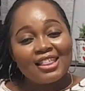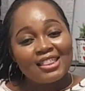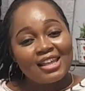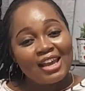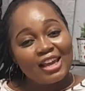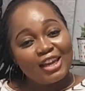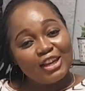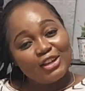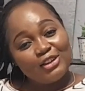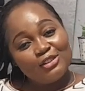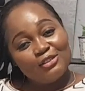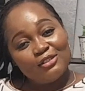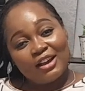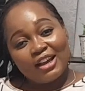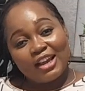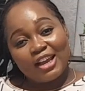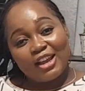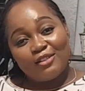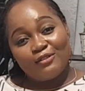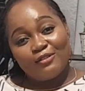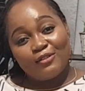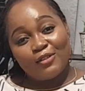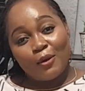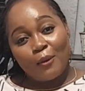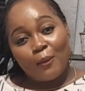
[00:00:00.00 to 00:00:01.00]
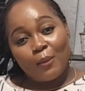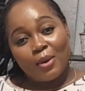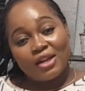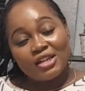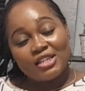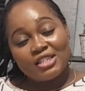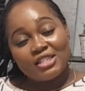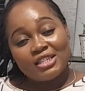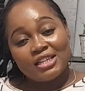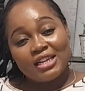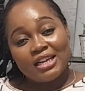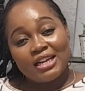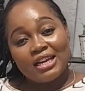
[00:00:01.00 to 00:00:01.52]
thank you again for
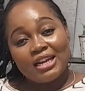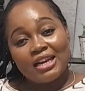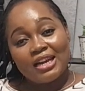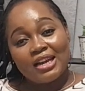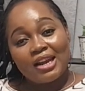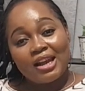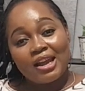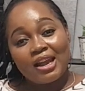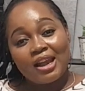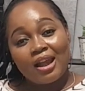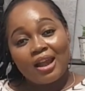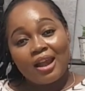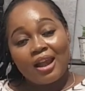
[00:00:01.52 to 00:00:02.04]
watching